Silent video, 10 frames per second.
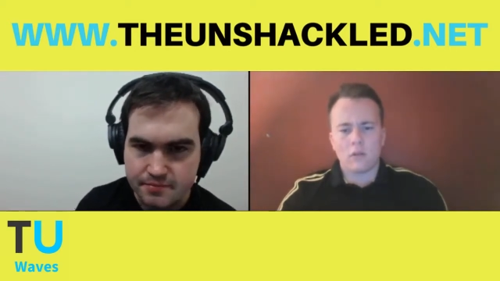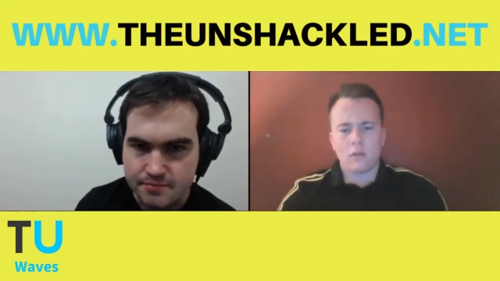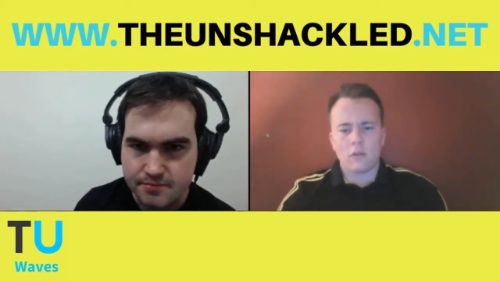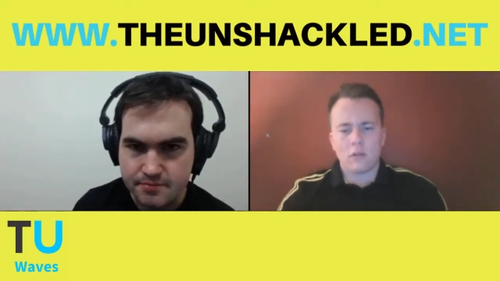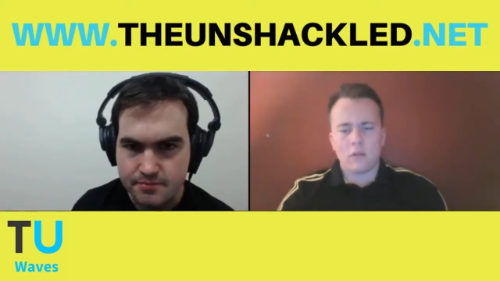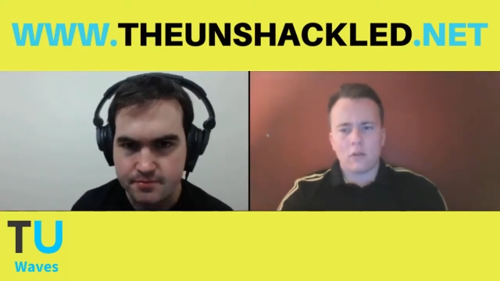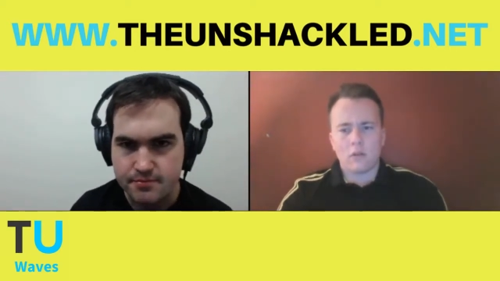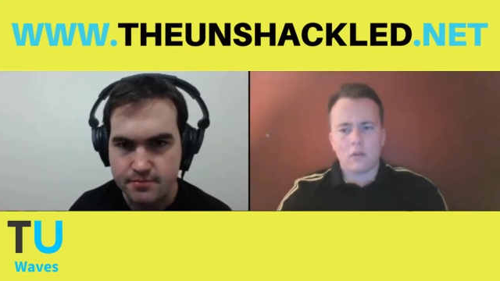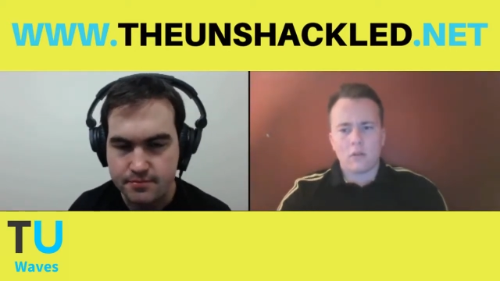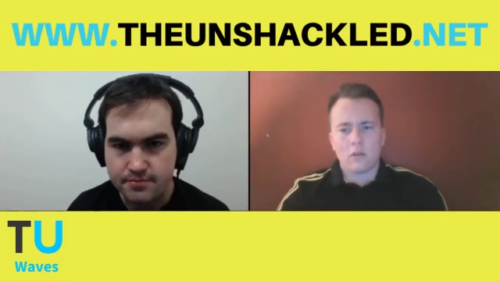
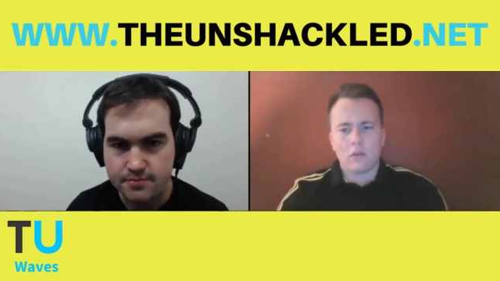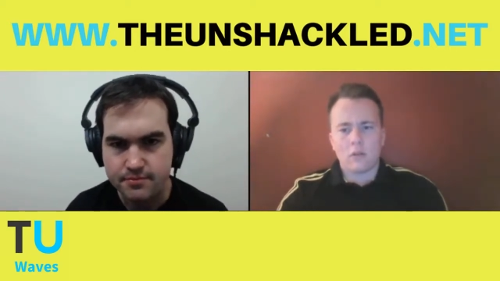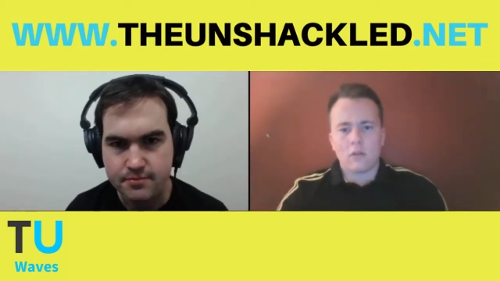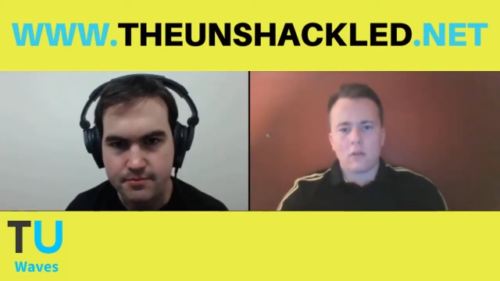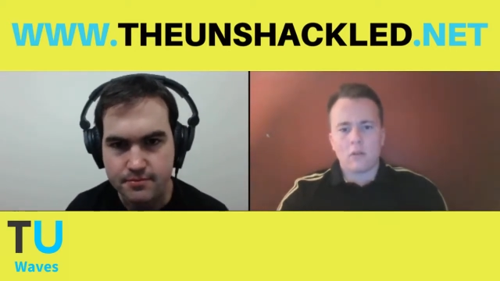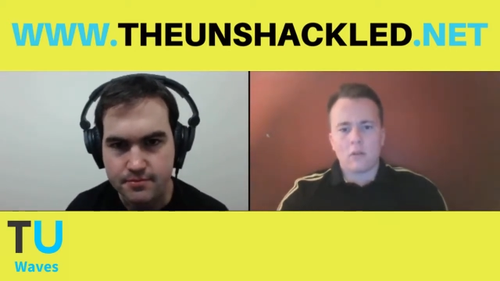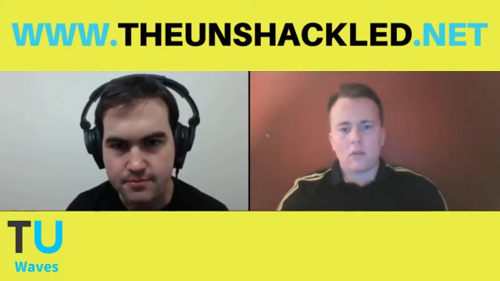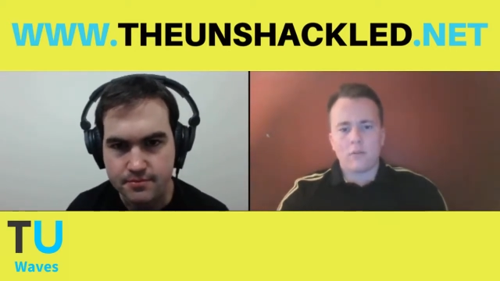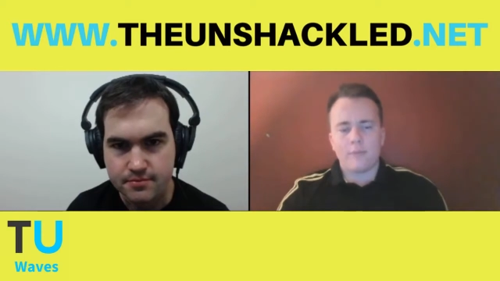[no speech]